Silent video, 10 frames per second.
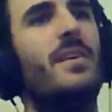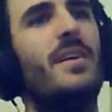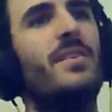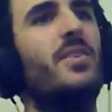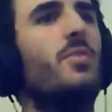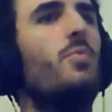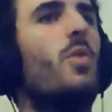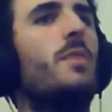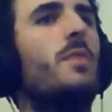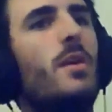
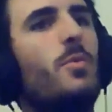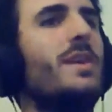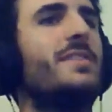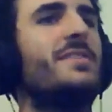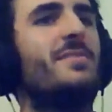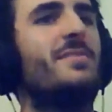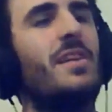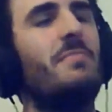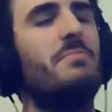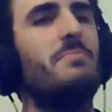Wild Wild West
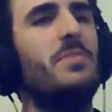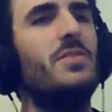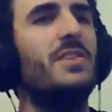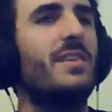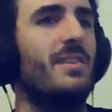themed music,